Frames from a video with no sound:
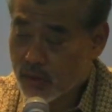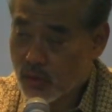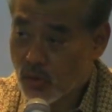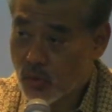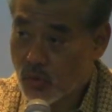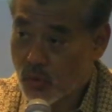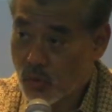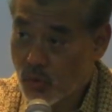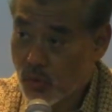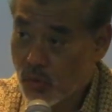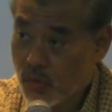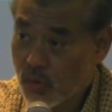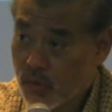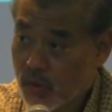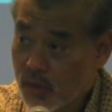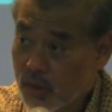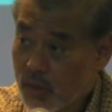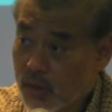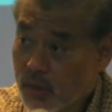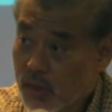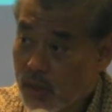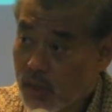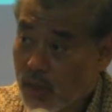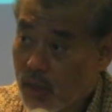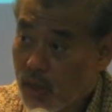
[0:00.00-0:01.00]
cocoa.
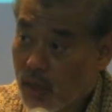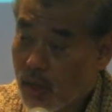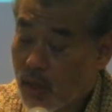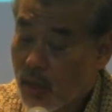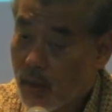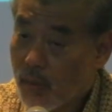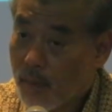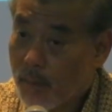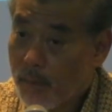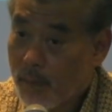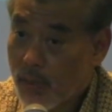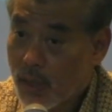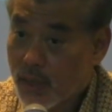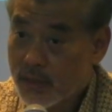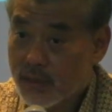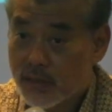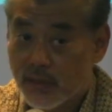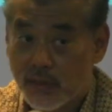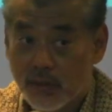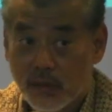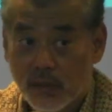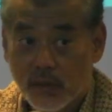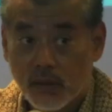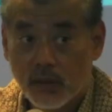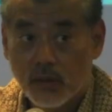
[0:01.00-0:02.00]
But
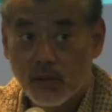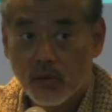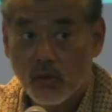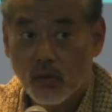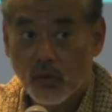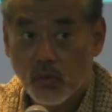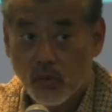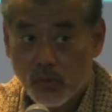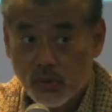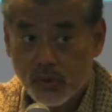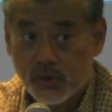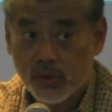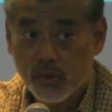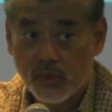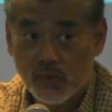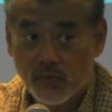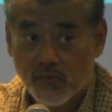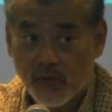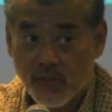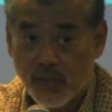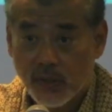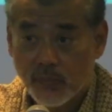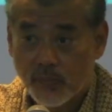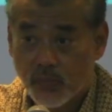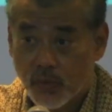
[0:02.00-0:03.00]
also
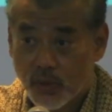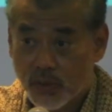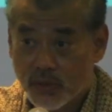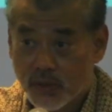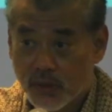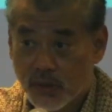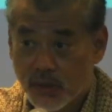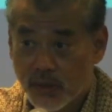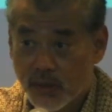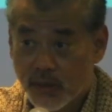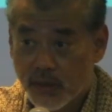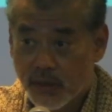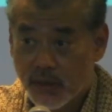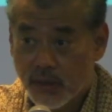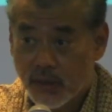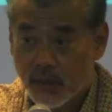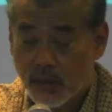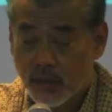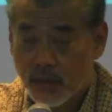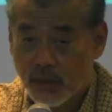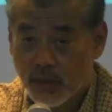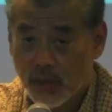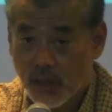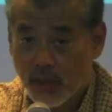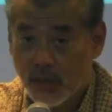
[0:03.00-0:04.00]
very importantly,
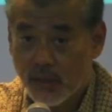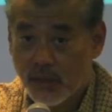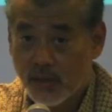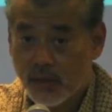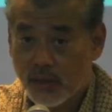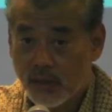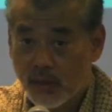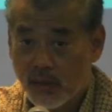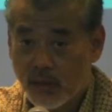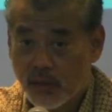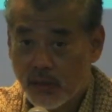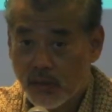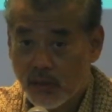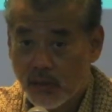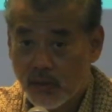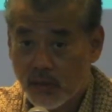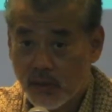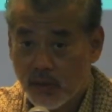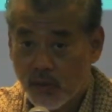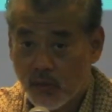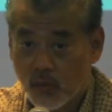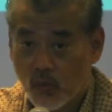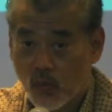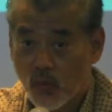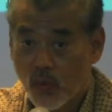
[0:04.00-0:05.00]
Ghana
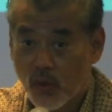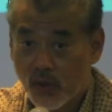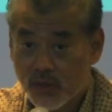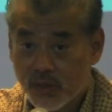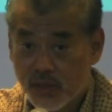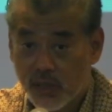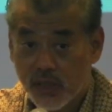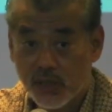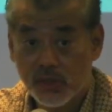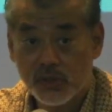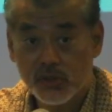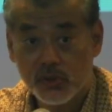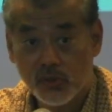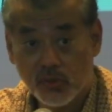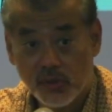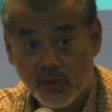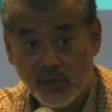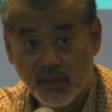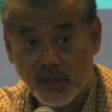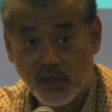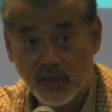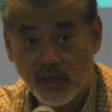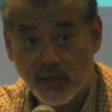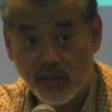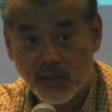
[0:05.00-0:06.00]
was
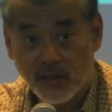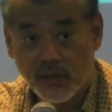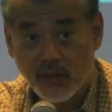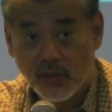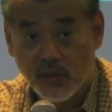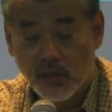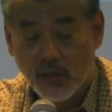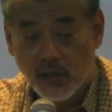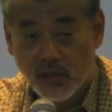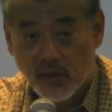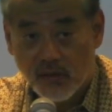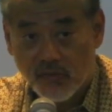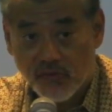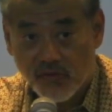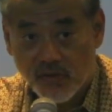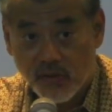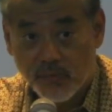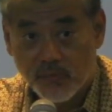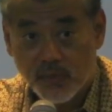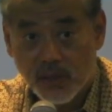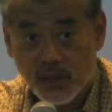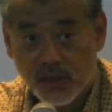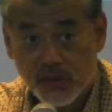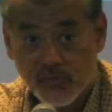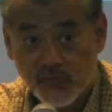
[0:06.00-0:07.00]
historically
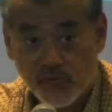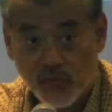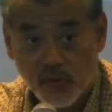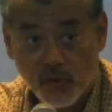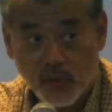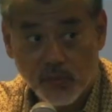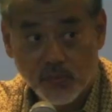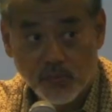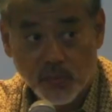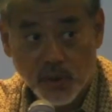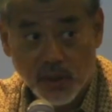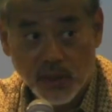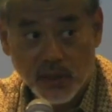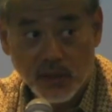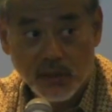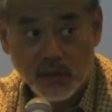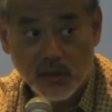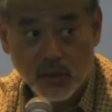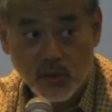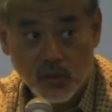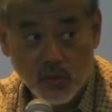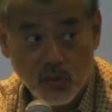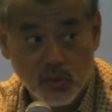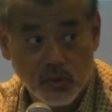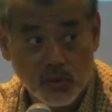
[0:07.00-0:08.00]
famous for being
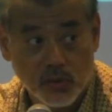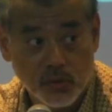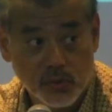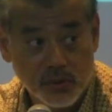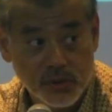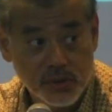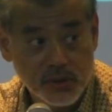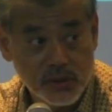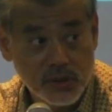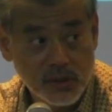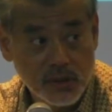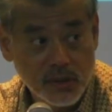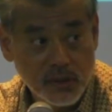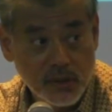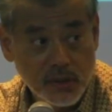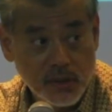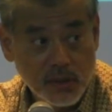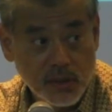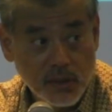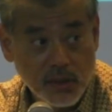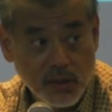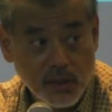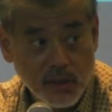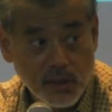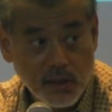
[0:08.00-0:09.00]
the Gold Coast,
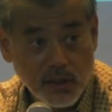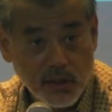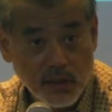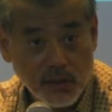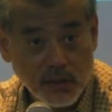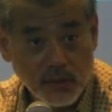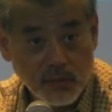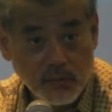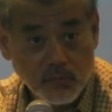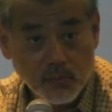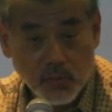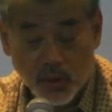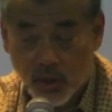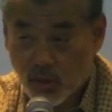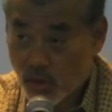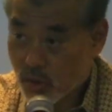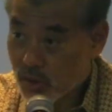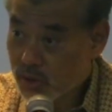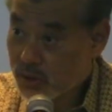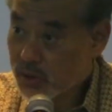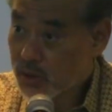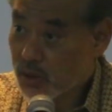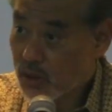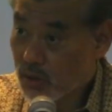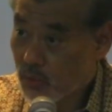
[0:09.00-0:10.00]
and
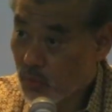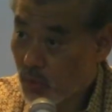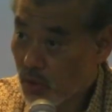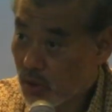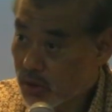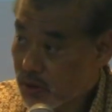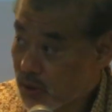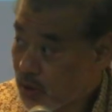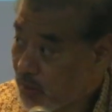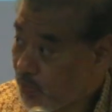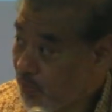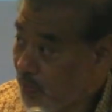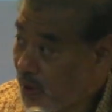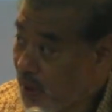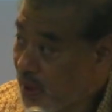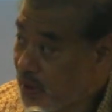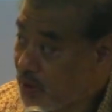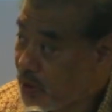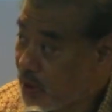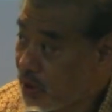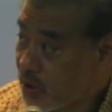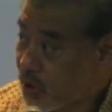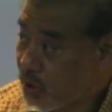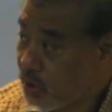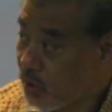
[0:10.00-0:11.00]
because it was a
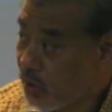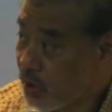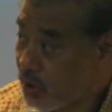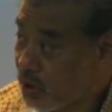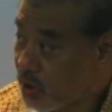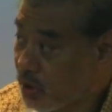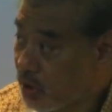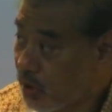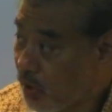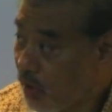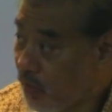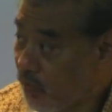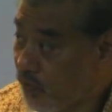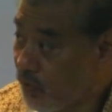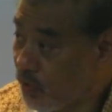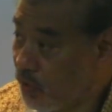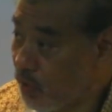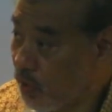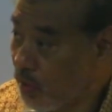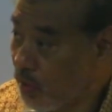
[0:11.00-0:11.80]
major source of